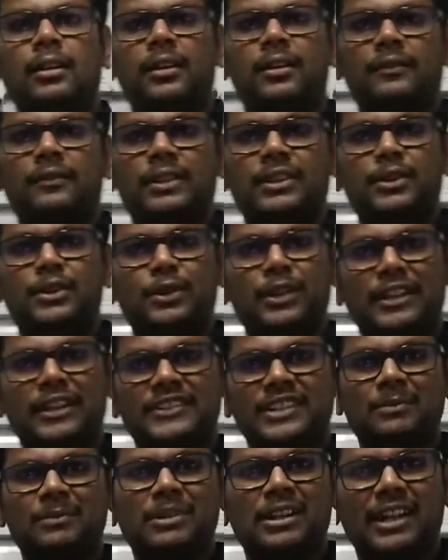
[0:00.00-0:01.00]
With one
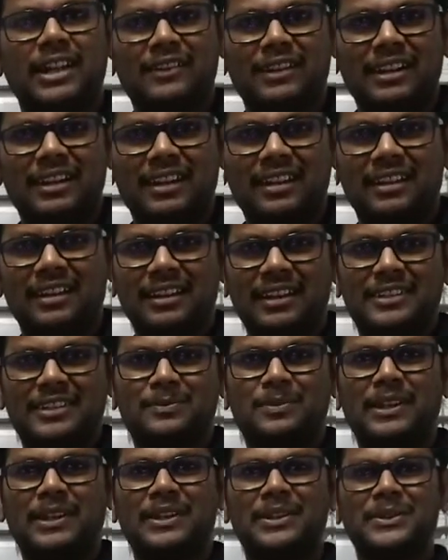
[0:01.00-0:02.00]
example I will
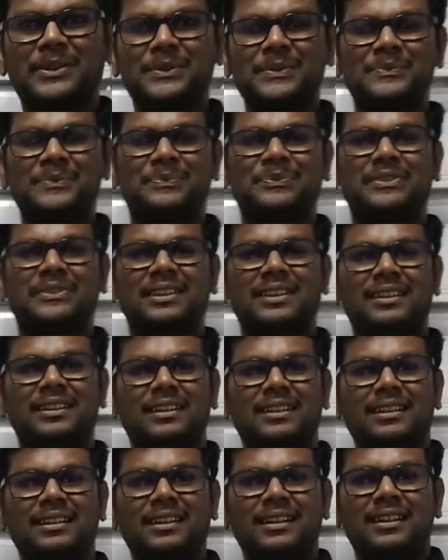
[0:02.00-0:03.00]
explain you.
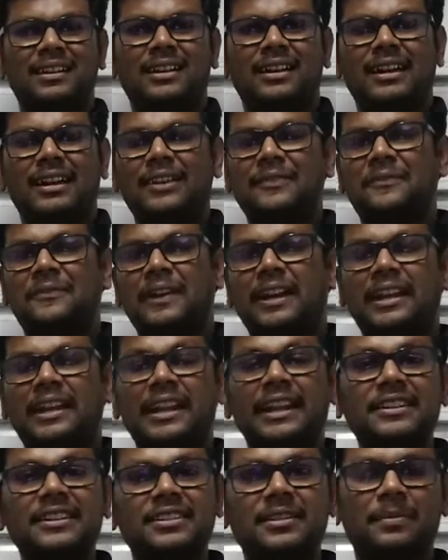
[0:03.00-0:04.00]
If an
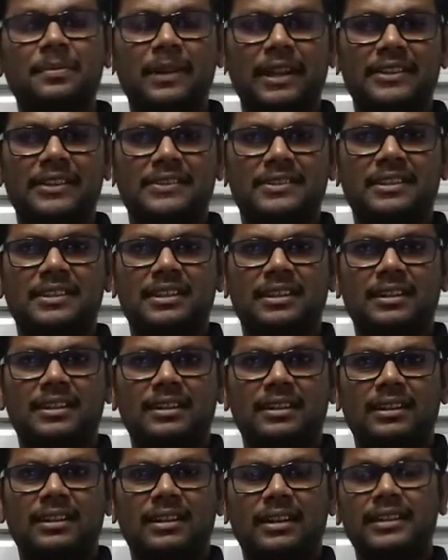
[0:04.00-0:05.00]
enterprise
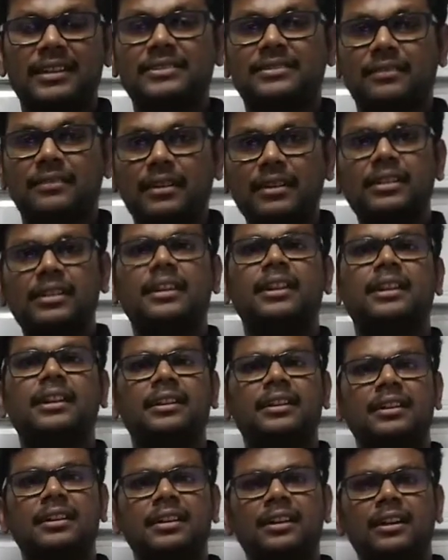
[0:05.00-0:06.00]
is
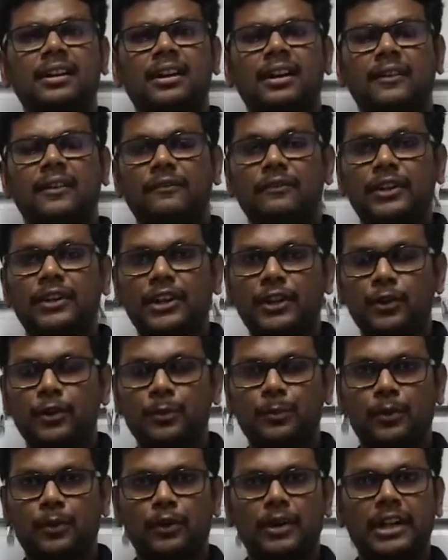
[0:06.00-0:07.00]
rendering very good
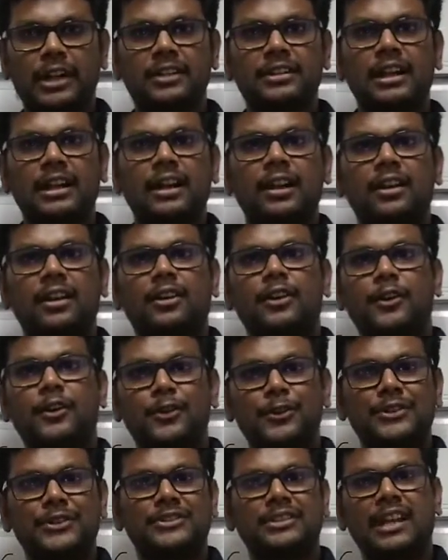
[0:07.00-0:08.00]
product,
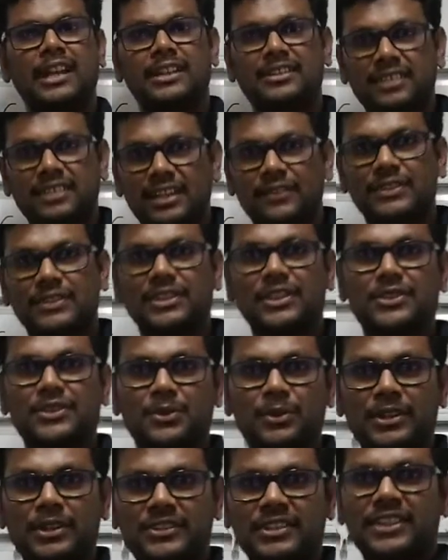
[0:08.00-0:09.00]
goods and services to
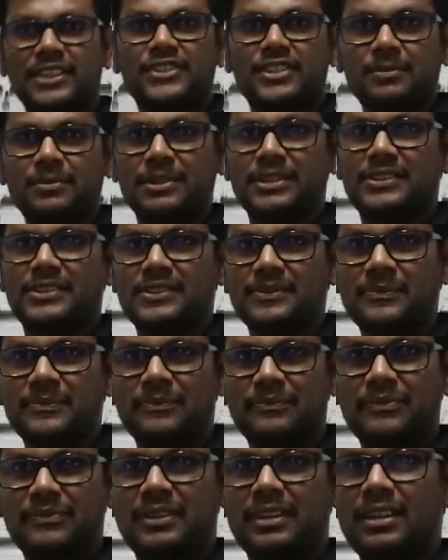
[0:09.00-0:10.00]
its customers,
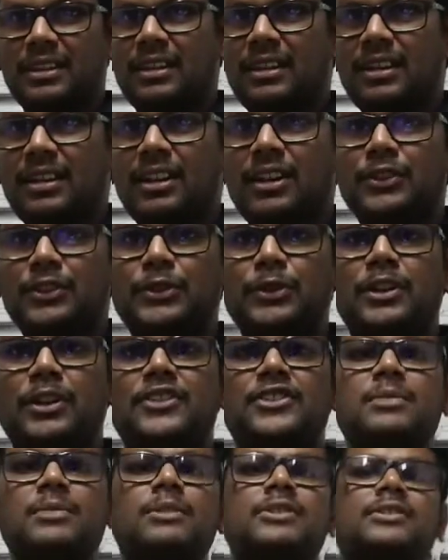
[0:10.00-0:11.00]
so
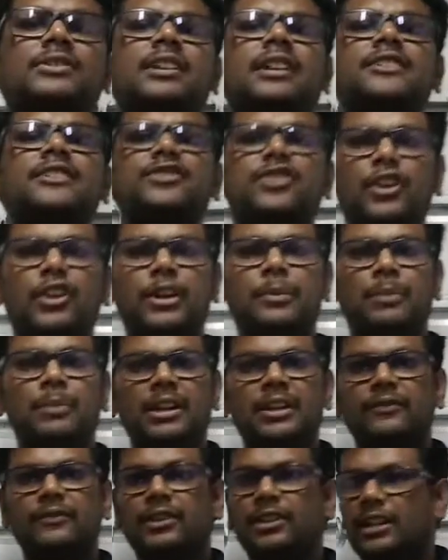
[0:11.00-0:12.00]
customers are enjoying
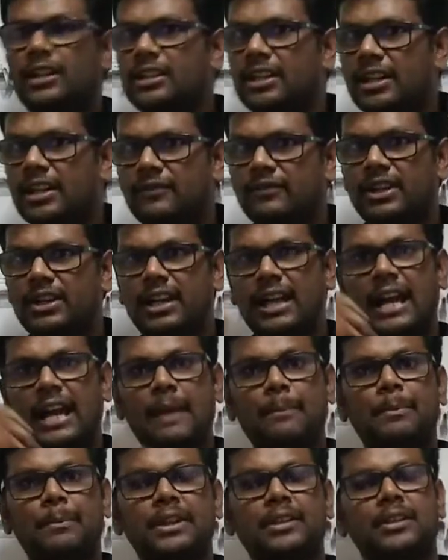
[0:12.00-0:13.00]
benefit and they are very
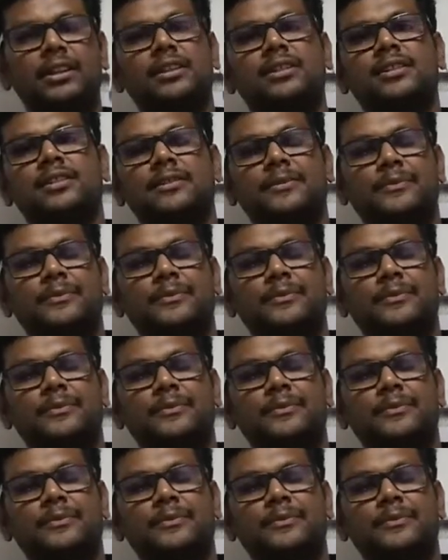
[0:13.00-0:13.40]
happy in it,